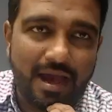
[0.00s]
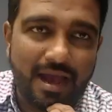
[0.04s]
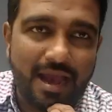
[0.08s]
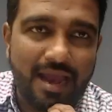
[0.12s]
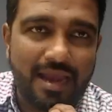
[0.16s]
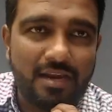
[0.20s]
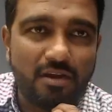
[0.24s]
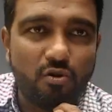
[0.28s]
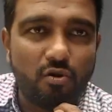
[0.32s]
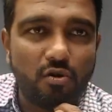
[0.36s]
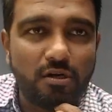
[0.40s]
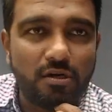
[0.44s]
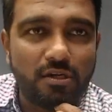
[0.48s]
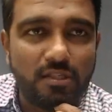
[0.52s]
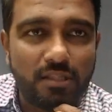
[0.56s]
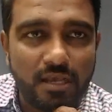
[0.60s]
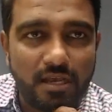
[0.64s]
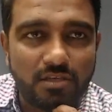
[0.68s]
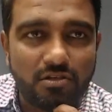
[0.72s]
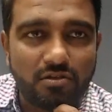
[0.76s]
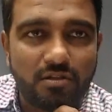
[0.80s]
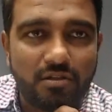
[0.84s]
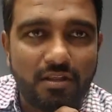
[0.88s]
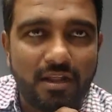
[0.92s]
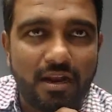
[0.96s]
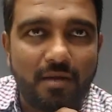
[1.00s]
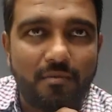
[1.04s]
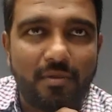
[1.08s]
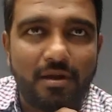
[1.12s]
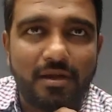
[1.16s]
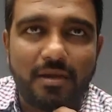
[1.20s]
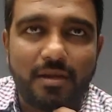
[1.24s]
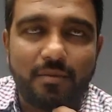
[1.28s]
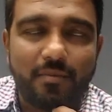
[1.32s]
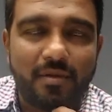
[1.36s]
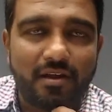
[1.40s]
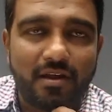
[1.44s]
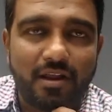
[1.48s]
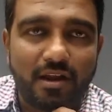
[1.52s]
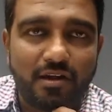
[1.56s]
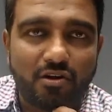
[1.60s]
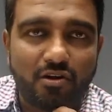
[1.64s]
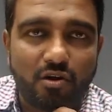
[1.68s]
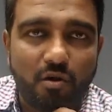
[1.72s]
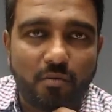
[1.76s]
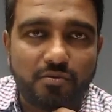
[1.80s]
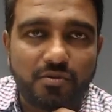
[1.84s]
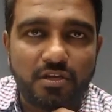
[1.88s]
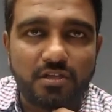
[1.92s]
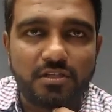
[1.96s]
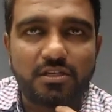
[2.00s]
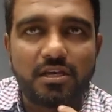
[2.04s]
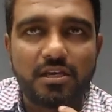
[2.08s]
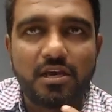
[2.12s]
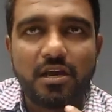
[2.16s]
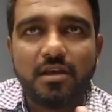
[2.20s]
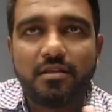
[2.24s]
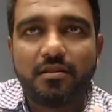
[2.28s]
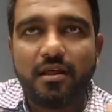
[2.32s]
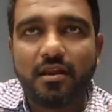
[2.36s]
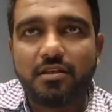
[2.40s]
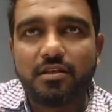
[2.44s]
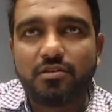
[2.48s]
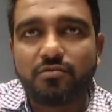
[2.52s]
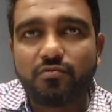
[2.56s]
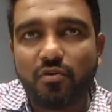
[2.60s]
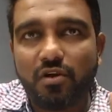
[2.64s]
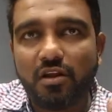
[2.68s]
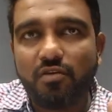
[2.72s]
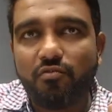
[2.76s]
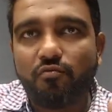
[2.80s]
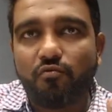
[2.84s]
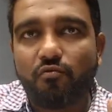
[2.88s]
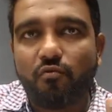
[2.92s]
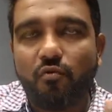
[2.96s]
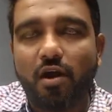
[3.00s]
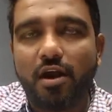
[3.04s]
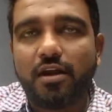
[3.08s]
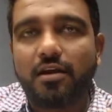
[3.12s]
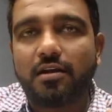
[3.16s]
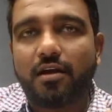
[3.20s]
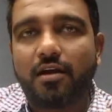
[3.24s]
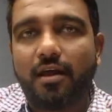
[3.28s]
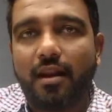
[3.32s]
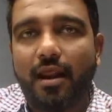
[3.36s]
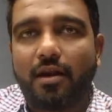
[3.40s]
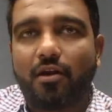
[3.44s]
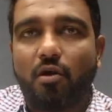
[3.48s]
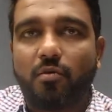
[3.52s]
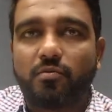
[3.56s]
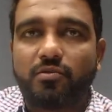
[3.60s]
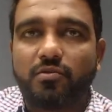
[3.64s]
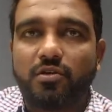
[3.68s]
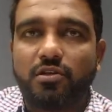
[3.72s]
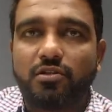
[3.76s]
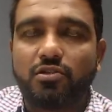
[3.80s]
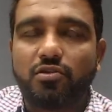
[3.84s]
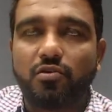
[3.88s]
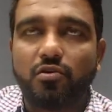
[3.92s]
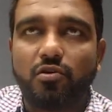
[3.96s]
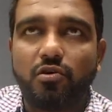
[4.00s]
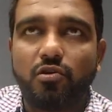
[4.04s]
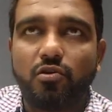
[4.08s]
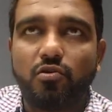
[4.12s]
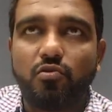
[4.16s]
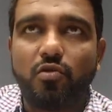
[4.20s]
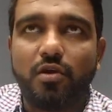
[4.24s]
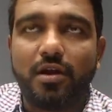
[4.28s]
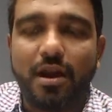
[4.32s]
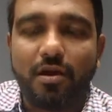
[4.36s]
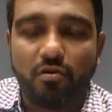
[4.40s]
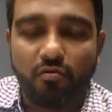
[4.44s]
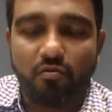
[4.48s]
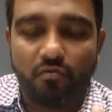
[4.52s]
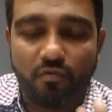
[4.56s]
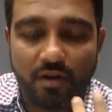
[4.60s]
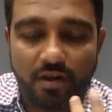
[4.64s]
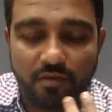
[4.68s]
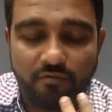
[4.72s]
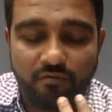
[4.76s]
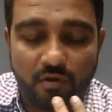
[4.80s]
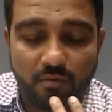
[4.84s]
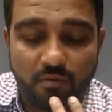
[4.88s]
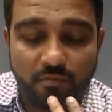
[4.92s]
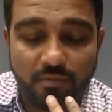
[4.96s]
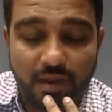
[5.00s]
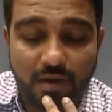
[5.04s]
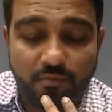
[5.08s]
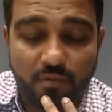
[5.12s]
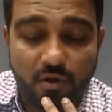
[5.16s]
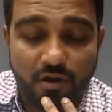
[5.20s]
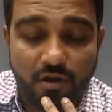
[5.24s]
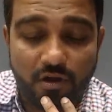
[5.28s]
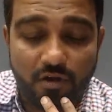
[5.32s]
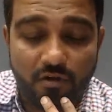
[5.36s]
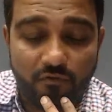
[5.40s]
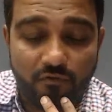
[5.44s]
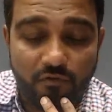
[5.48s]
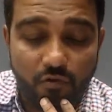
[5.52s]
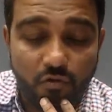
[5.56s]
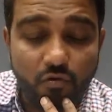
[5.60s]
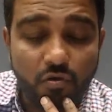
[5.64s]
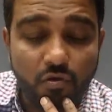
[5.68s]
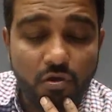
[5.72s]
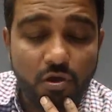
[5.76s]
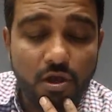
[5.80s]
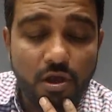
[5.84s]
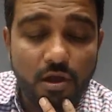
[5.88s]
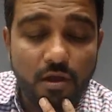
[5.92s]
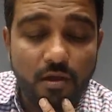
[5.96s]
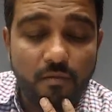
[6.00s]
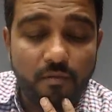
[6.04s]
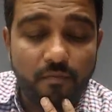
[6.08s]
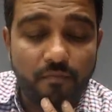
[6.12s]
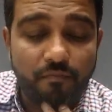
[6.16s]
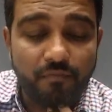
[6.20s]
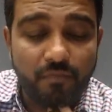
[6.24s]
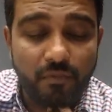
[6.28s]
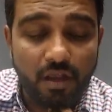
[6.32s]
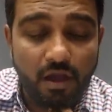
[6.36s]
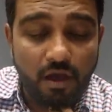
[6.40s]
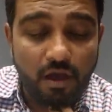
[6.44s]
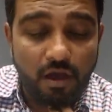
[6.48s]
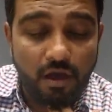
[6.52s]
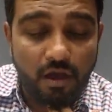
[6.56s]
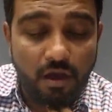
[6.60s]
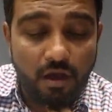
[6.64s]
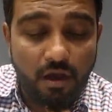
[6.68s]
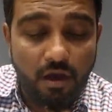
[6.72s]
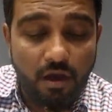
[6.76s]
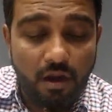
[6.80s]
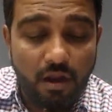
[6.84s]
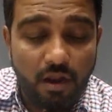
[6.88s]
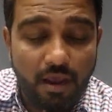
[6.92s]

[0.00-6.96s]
i don't think so there are multiple correct options there is only one correct option so you don't have to worry from that point of view mm, uh,